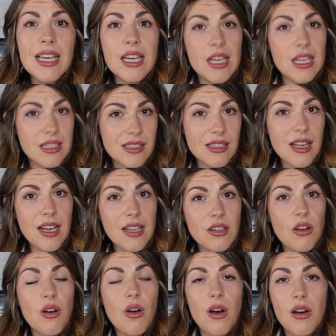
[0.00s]
inside
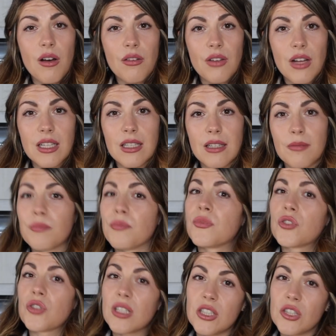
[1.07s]
of a
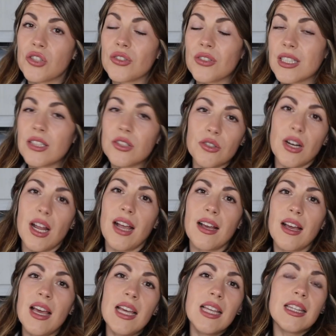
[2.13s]
traditional Easter egg
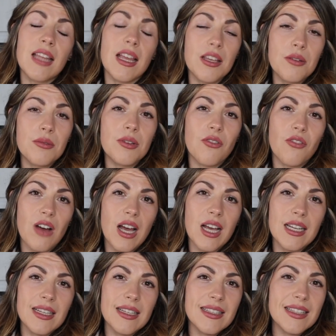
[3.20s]
that you would
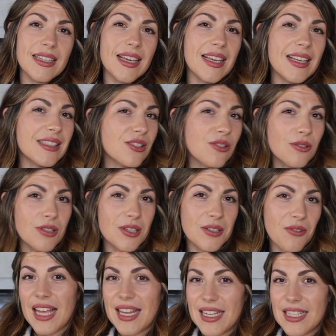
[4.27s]
find in stores
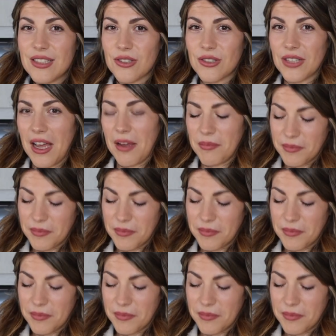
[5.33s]
at Easter time.